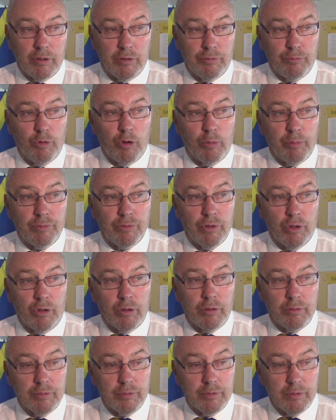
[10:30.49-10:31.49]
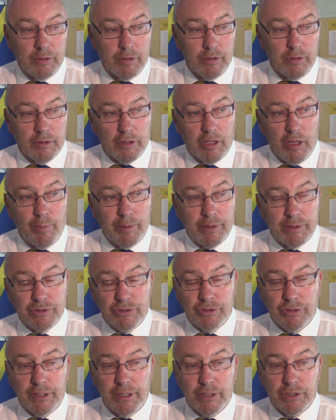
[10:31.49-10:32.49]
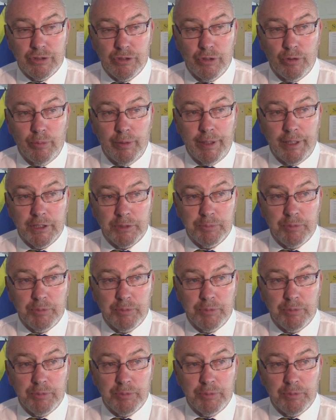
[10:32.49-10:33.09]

what we've got going into the next 2 weeks.